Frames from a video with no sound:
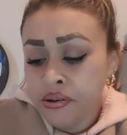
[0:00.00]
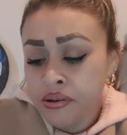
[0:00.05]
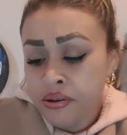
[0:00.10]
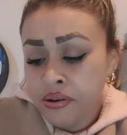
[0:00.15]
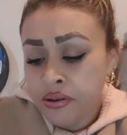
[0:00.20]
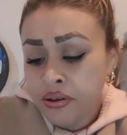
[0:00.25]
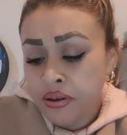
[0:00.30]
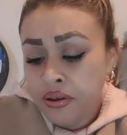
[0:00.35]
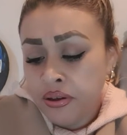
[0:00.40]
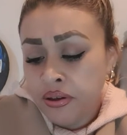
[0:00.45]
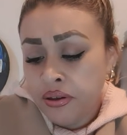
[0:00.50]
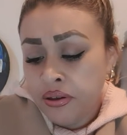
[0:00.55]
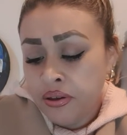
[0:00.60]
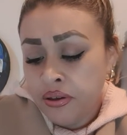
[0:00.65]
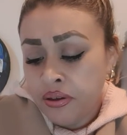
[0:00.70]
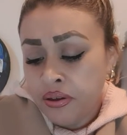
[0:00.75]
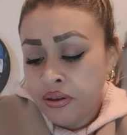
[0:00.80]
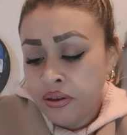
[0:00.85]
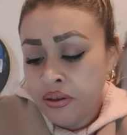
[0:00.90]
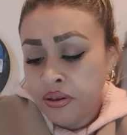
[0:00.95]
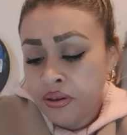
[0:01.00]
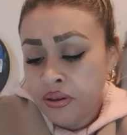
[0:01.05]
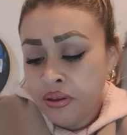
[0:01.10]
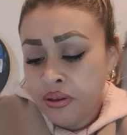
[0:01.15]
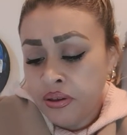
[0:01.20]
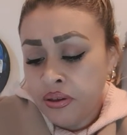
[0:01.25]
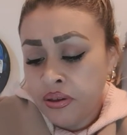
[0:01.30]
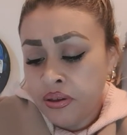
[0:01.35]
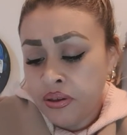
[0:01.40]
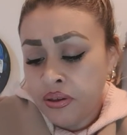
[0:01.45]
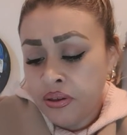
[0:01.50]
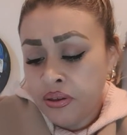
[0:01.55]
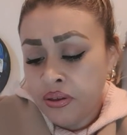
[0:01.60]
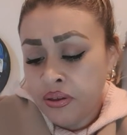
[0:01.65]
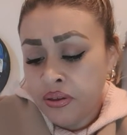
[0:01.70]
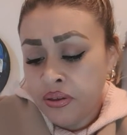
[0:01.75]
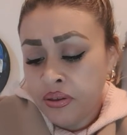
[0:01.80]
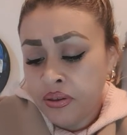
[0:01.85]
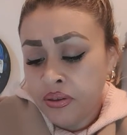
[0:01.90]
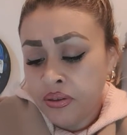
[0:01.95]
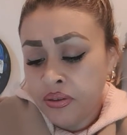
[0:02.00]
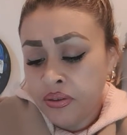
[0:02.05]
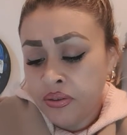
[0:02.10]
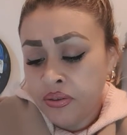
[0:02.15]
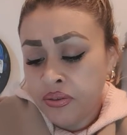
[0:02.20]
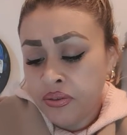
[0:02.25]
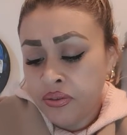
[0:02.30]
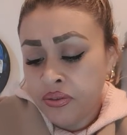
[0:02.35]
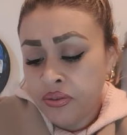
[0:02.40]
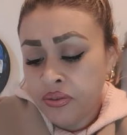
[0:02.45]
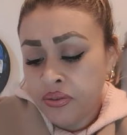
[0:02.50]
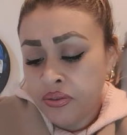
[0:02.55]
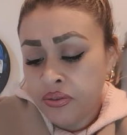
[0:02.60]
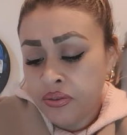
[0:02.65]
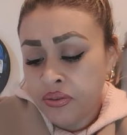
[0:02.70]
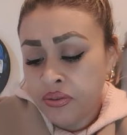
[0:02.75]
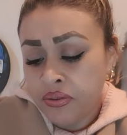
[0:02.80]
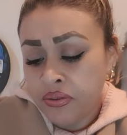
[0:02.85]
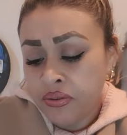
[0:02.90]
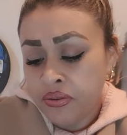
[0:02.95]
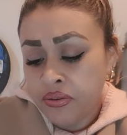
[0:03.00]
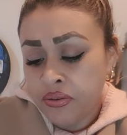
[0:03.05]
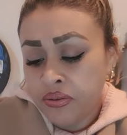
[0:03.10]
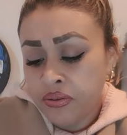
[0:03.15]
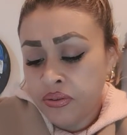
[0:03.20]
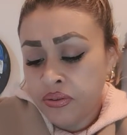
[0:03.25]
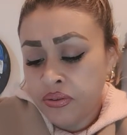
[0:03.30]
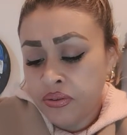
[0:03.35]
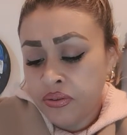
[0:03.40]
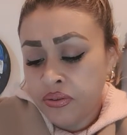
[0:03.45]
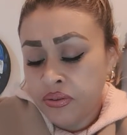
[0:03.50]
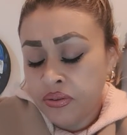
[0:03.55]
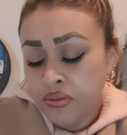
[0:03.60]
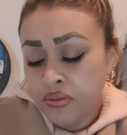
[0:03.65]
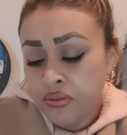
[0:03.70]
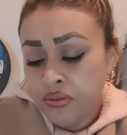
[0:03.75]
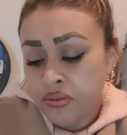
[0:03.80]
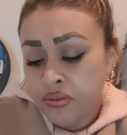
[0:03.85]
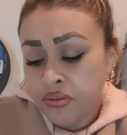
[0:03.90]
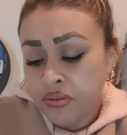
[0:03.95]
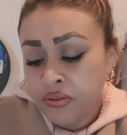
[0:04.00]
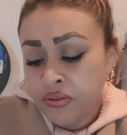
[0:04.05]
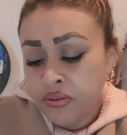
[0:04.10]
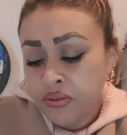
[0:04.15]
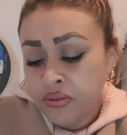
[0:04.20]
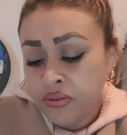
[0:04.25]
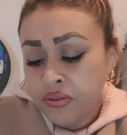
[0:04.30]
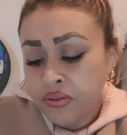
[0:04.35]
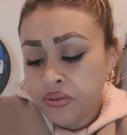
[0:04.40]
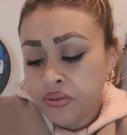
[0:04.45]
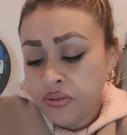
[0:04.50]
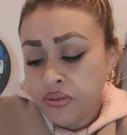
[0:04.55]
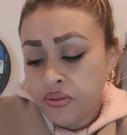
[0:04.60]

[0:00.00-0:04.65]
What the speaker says: Nobody speaks.